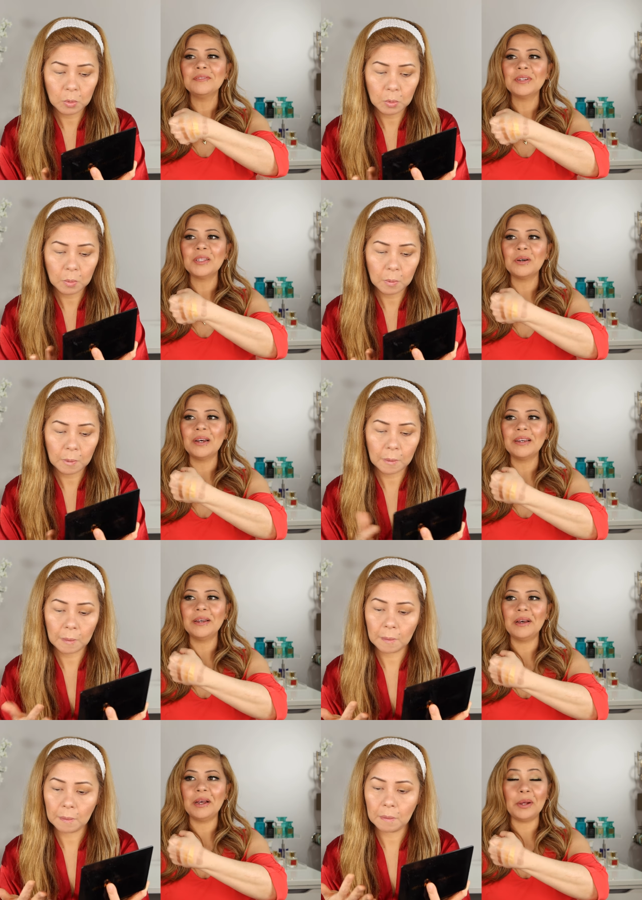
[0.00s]
Speaker 1: Even though I,
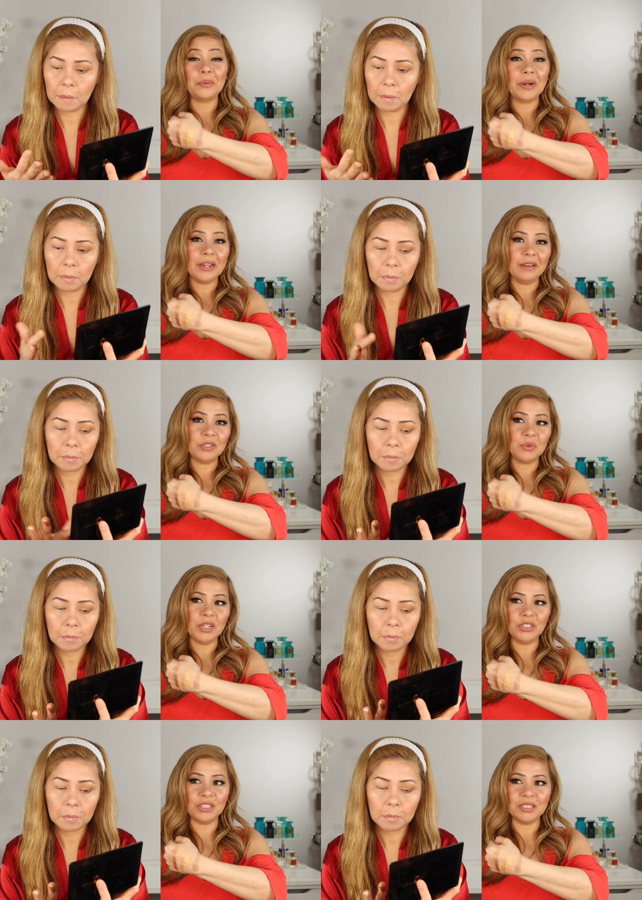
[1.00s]
I already have
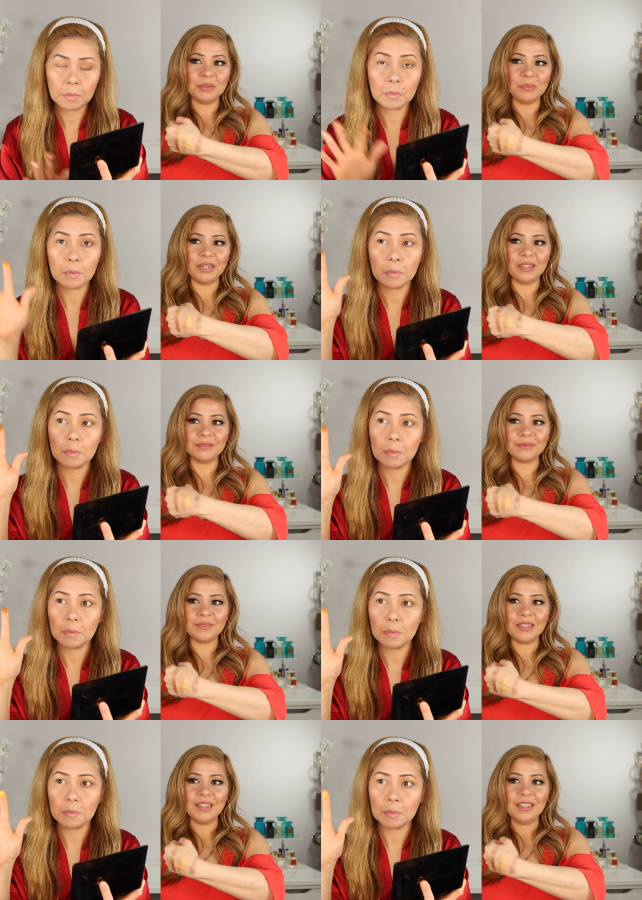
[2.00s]
swatches, but
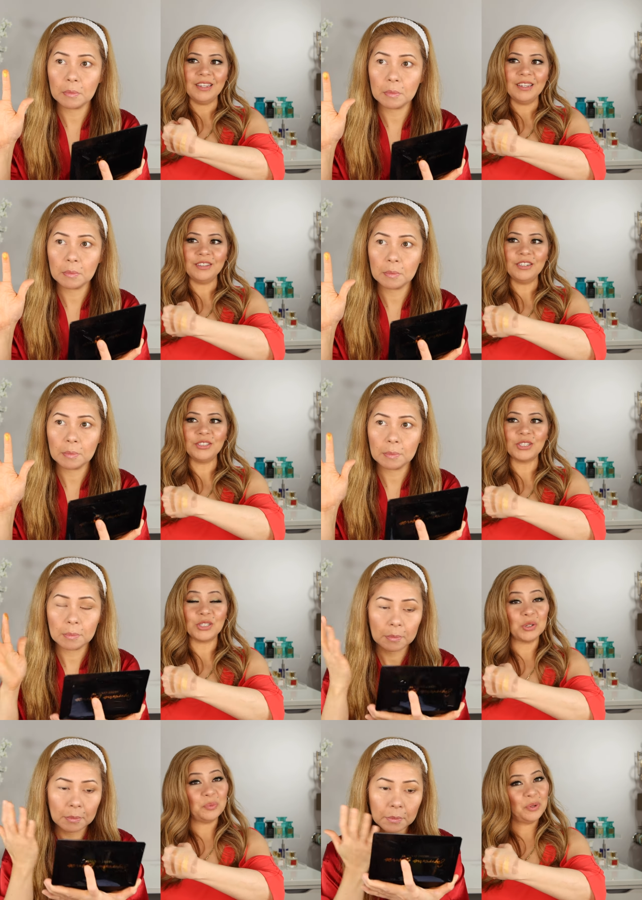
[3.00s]
they're just
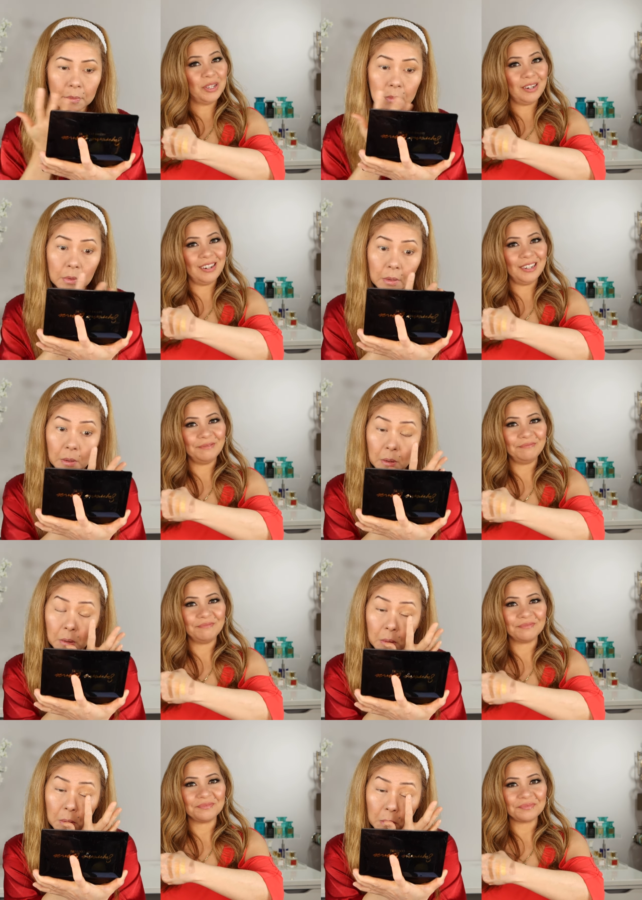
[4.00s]
so pretty.
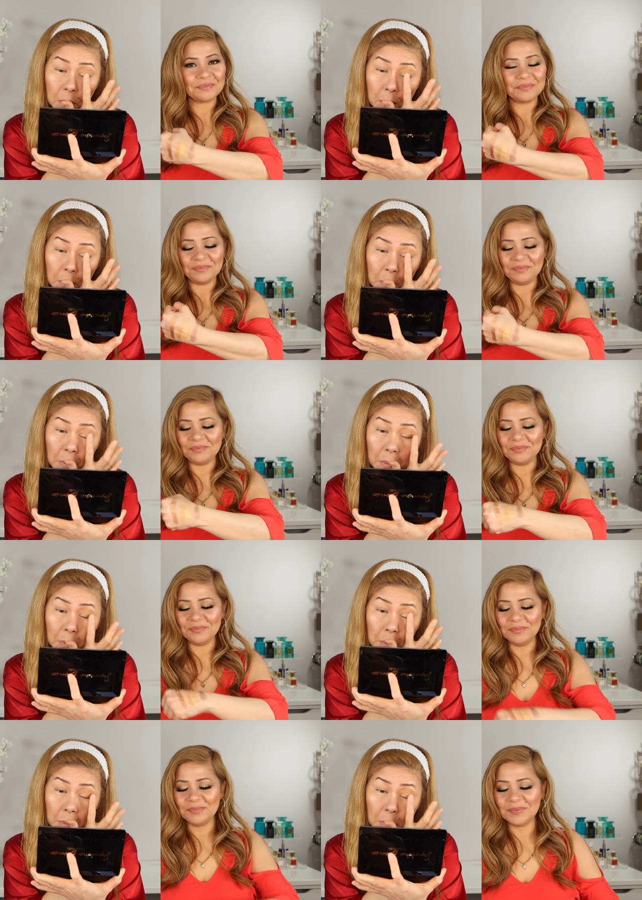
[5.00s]
Yeah, they're very
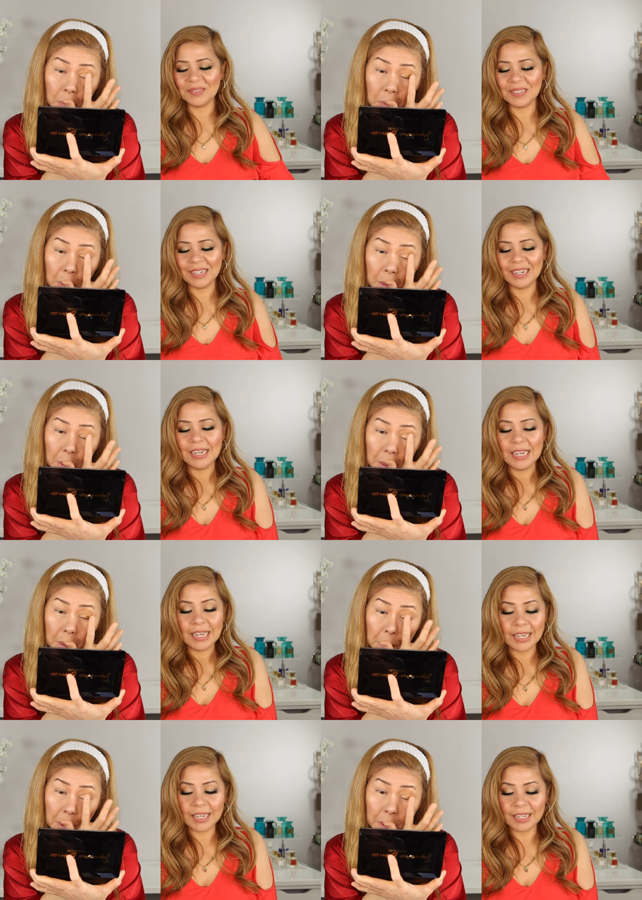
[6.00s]
nice.
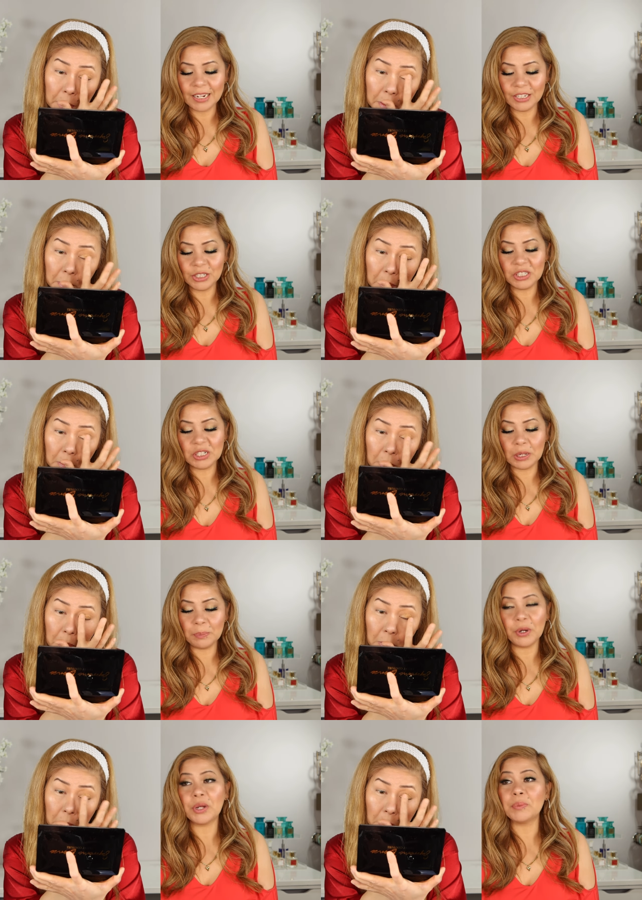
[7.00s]
And I just keep
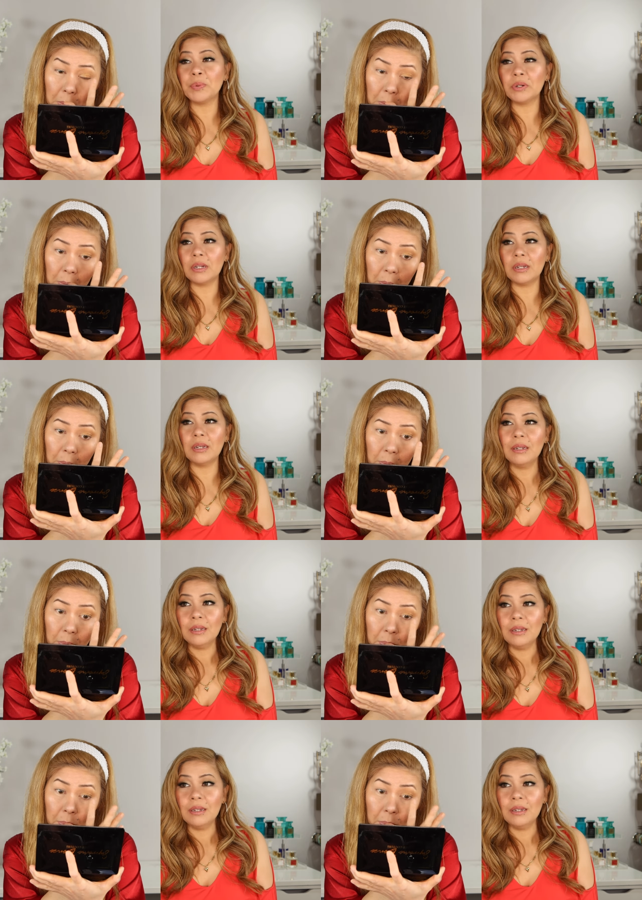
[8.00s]
on putting